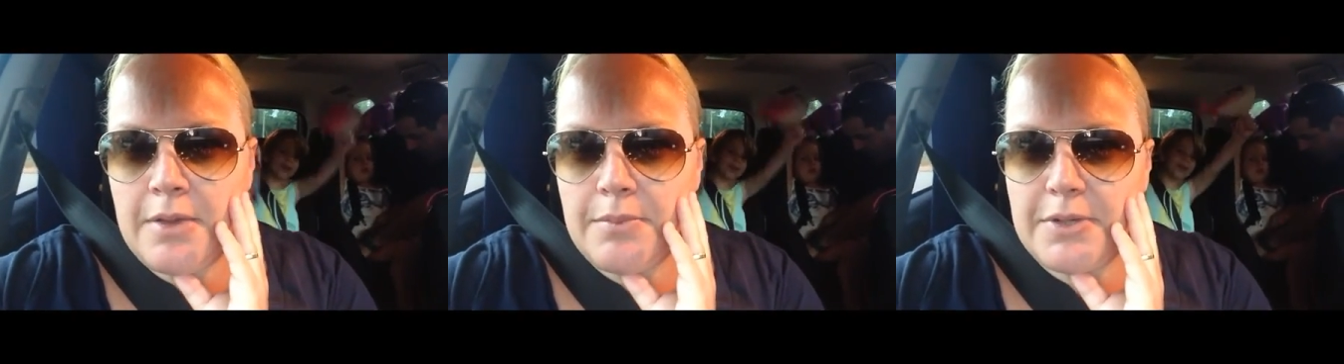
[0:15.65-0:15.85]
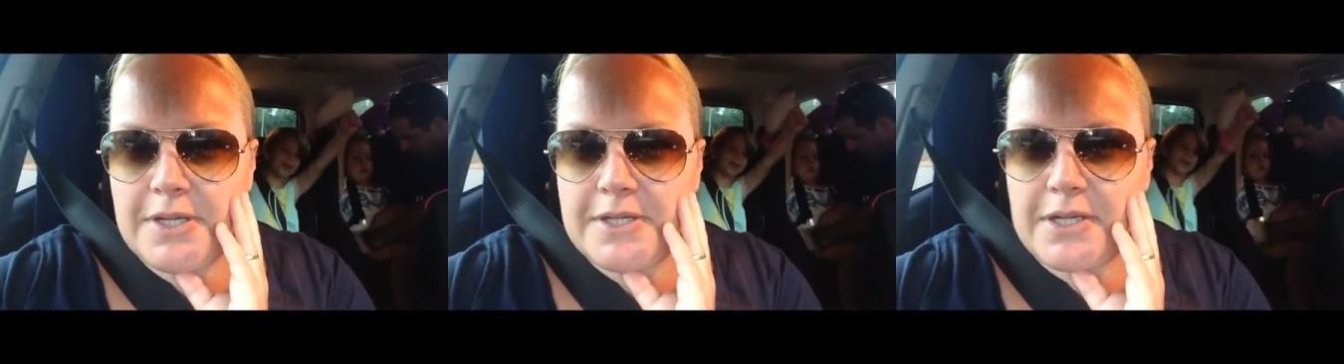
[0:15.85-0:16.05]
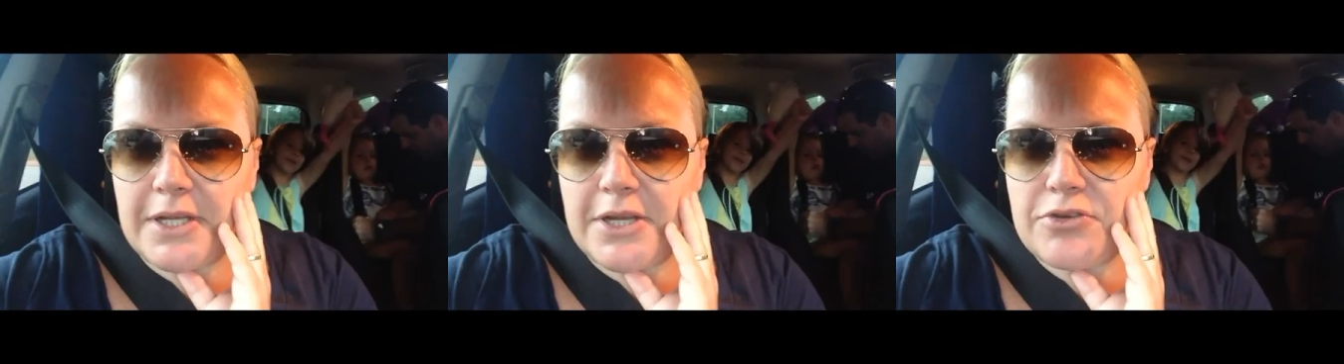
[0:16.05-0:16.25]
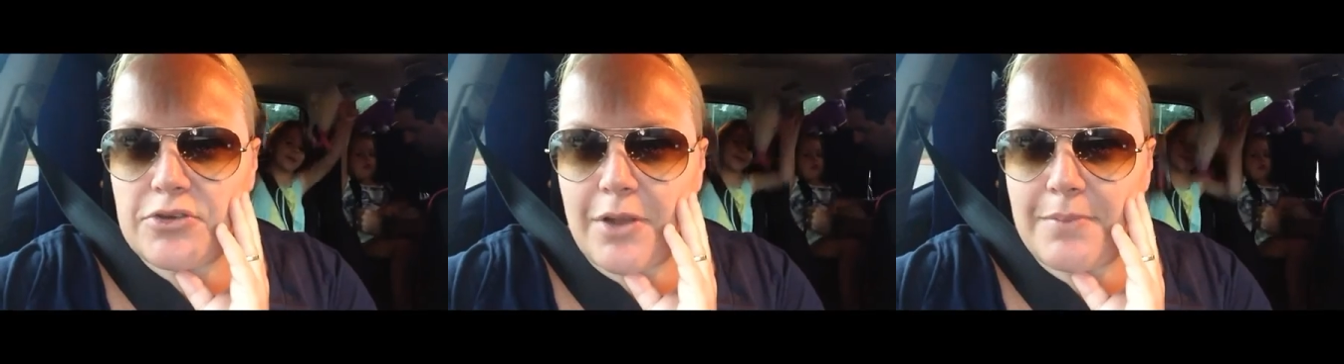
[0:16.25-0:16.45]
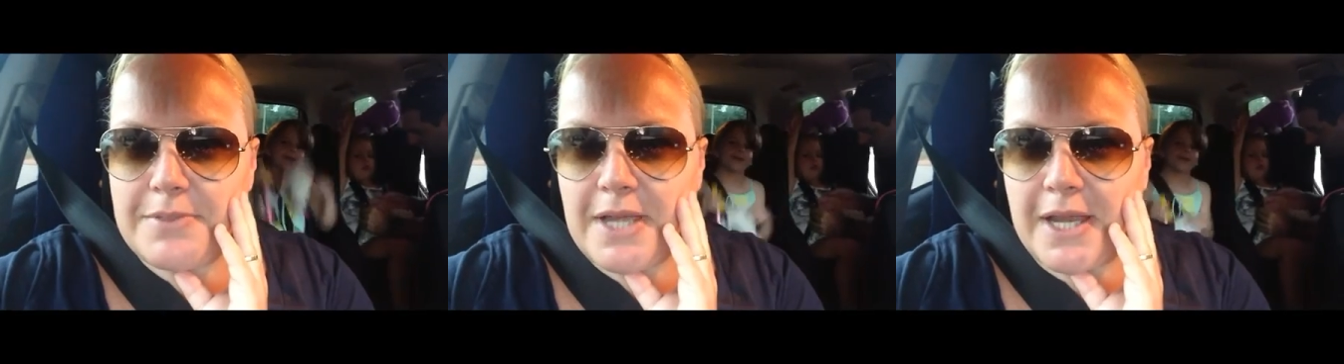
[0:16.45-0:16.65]
We're just going to
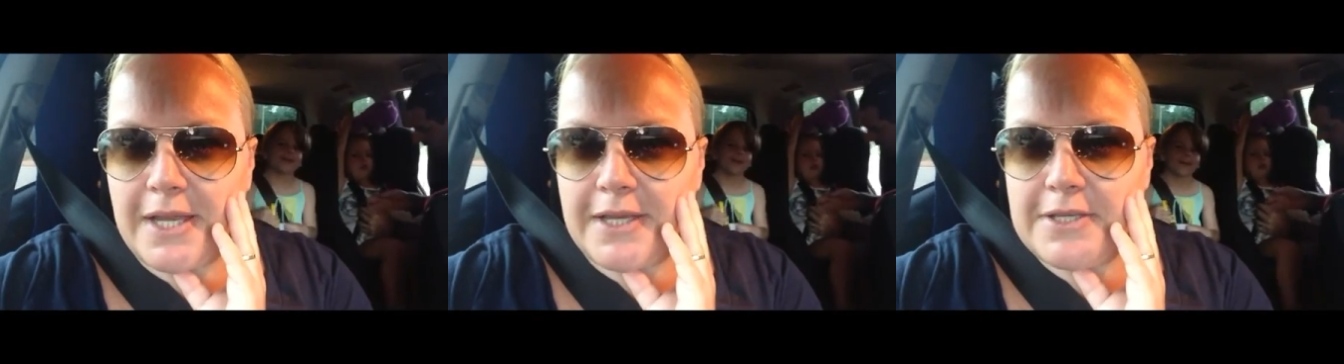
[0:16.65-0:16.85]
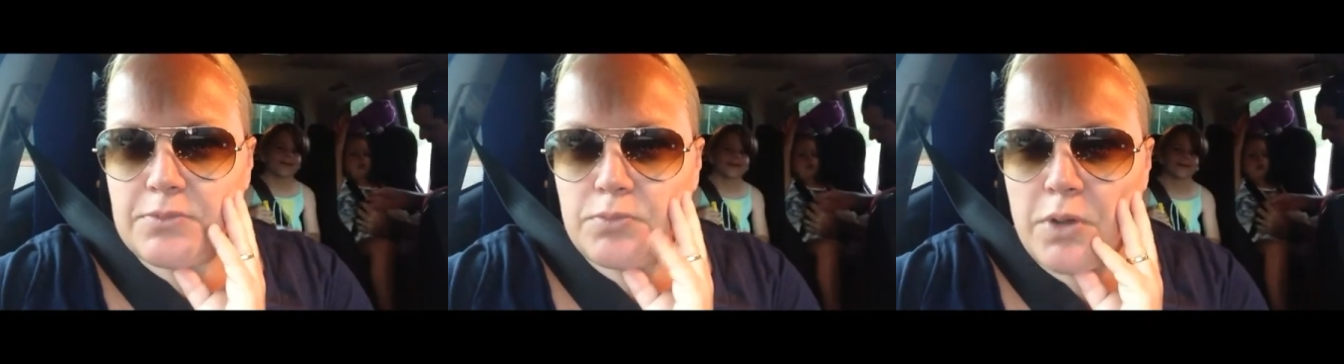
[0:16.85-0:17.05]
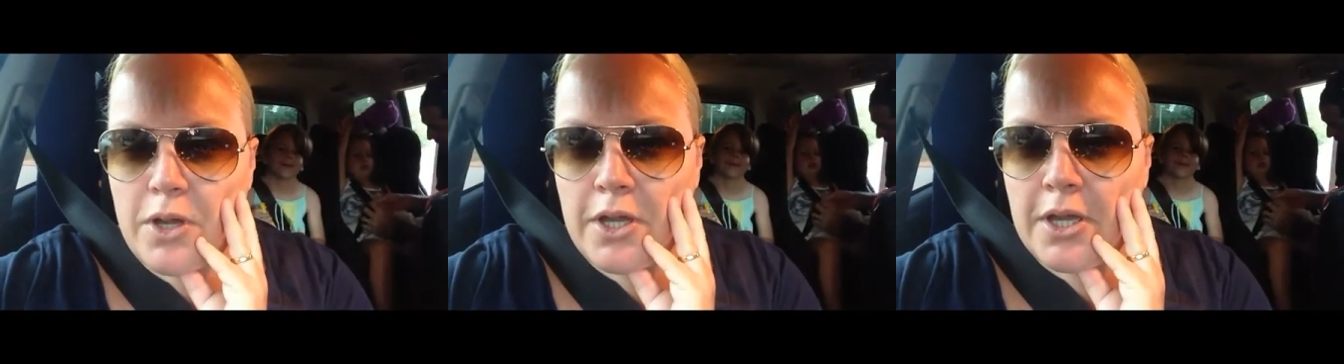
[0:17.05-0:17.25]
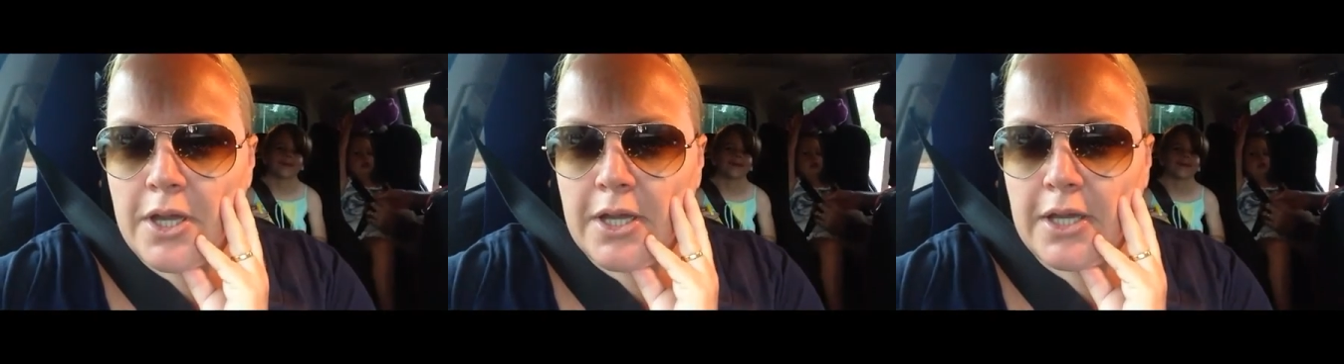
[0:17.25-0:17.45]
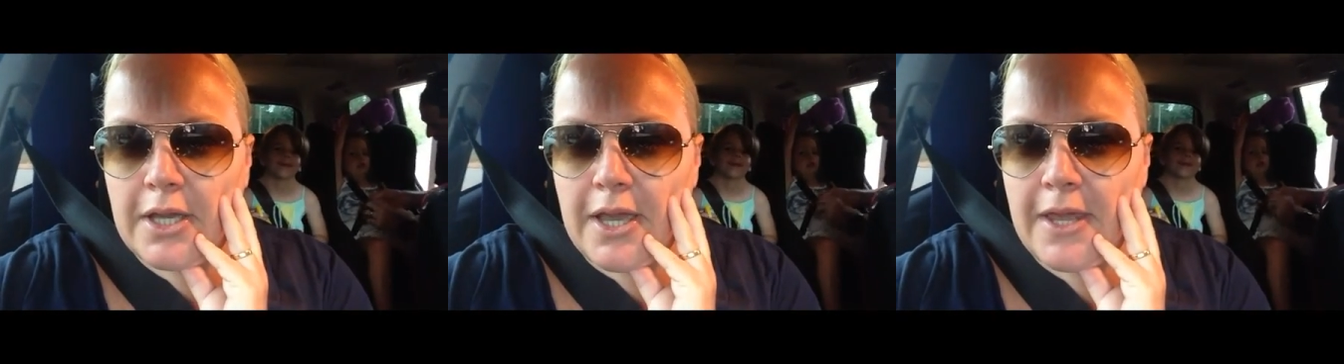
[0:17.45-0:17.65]
drop Daddy to
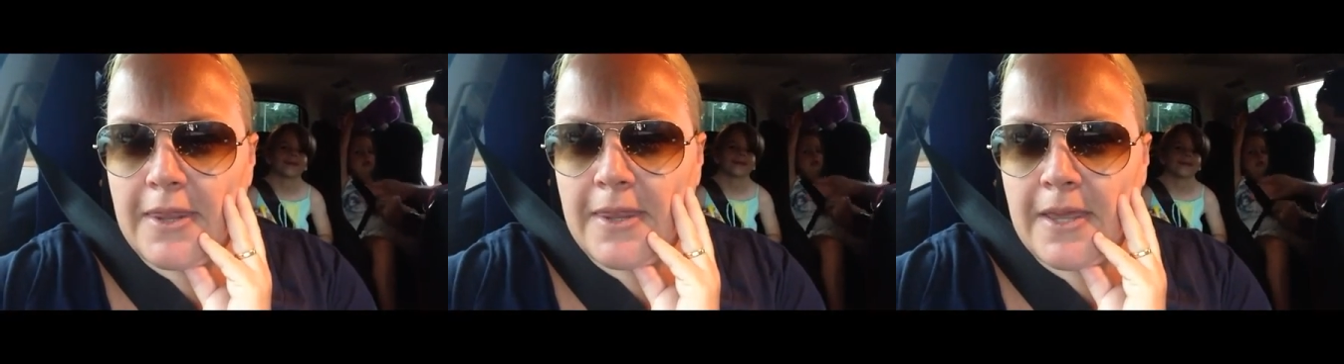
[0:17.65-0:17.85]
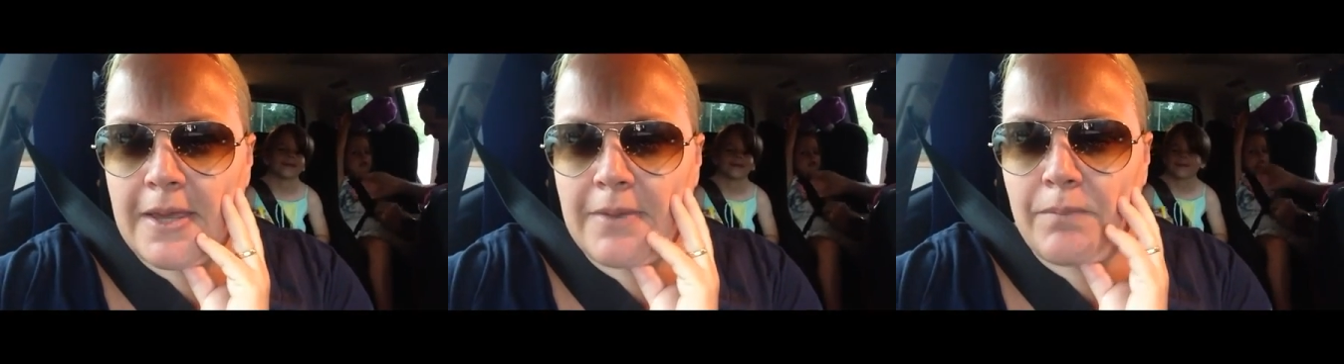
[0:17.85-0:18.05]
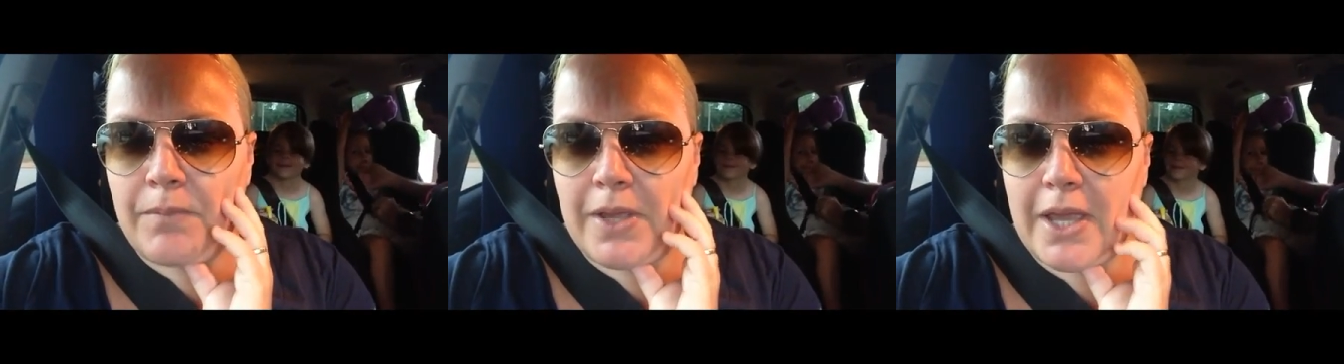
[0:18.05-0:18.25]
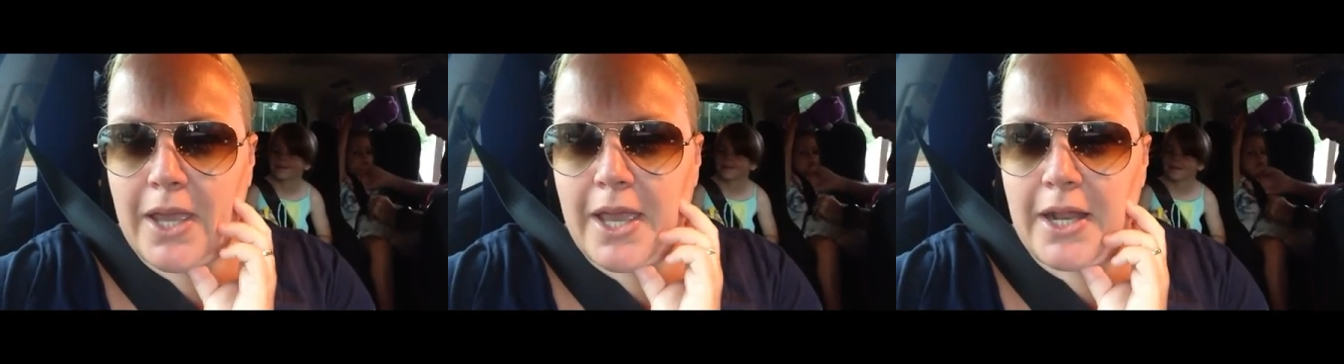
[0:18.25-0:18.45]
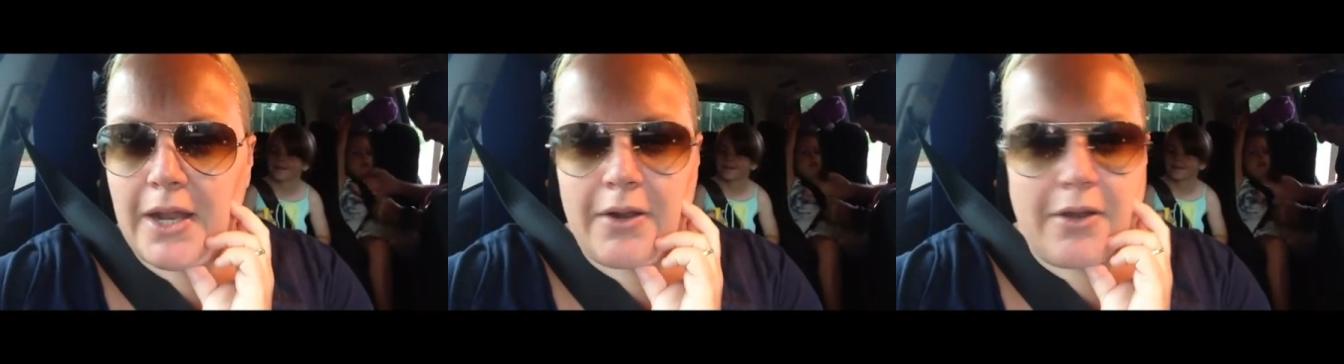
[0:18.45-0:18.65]
work, and then we are
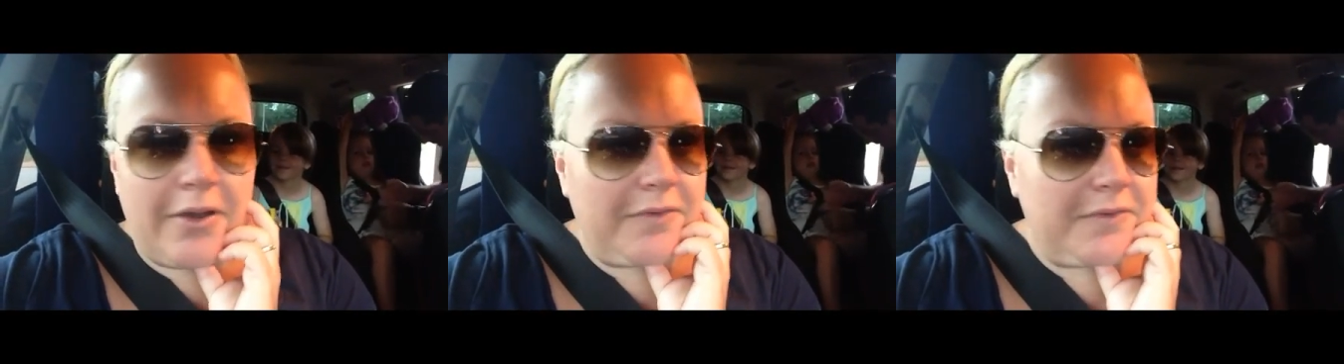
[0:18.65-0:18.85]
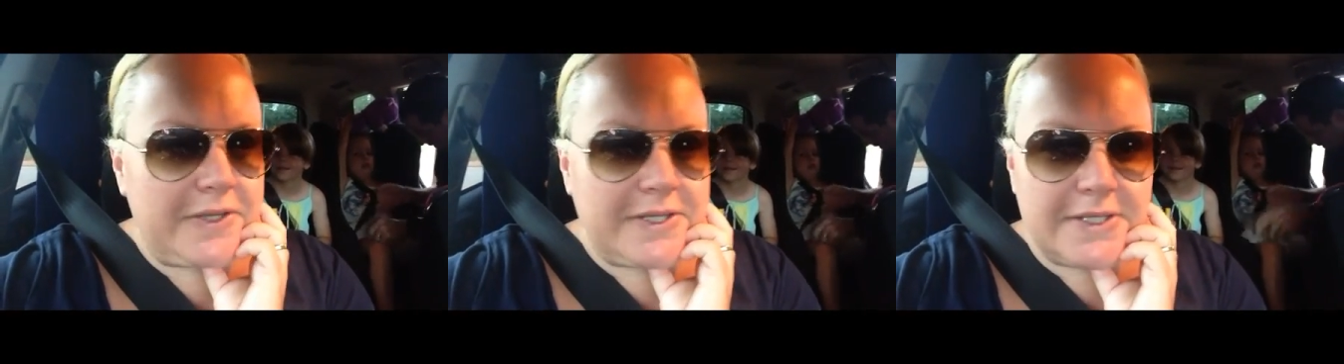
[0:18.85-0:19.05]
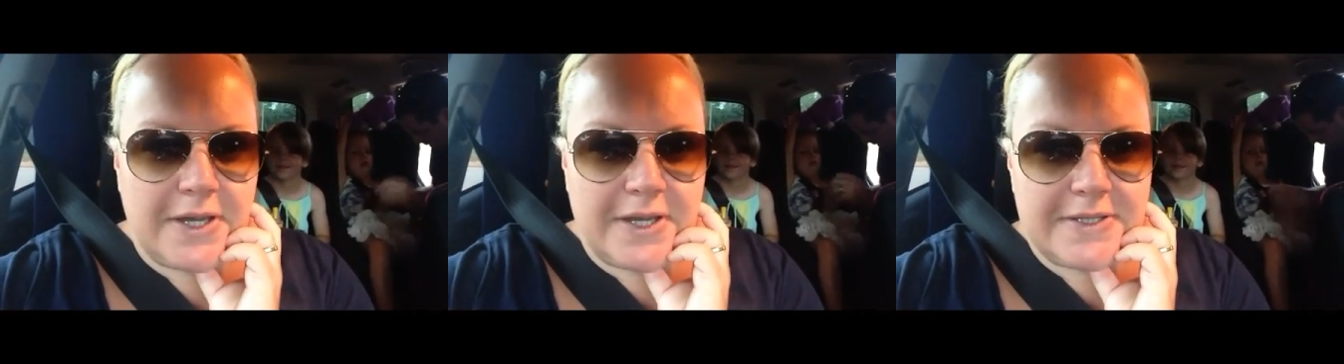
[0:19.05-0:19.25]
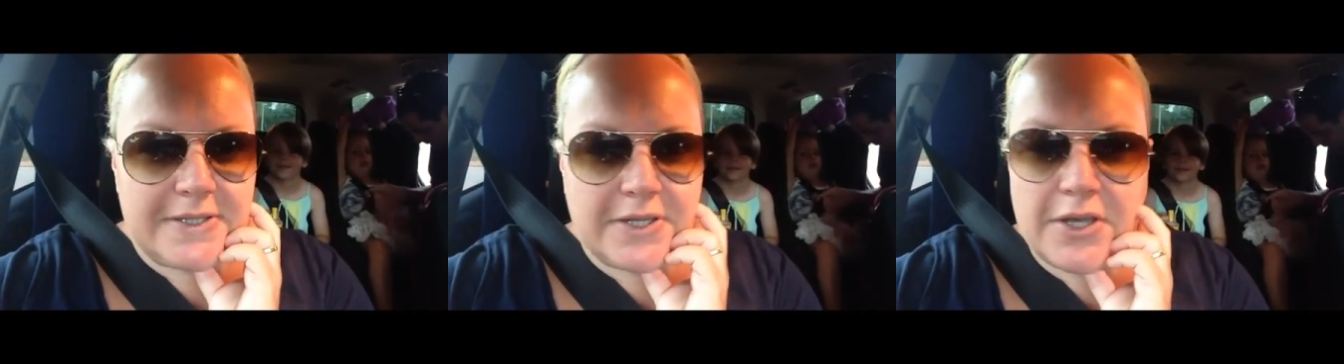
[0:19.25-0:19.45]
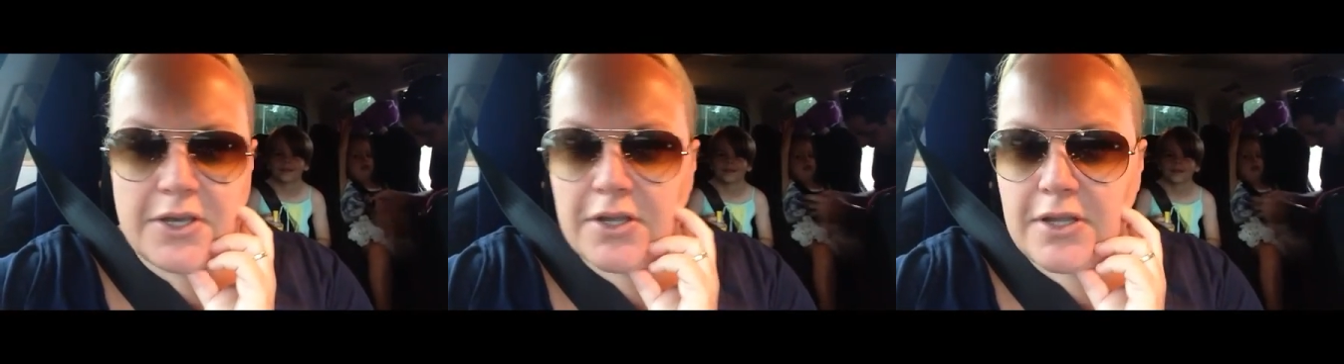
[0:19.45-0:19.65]
heading off. It's nice
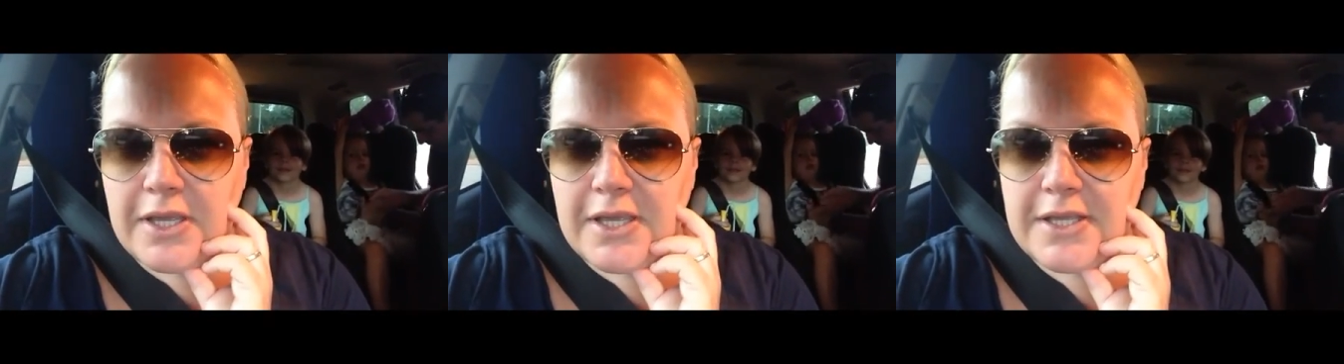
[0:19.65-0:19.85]
and early.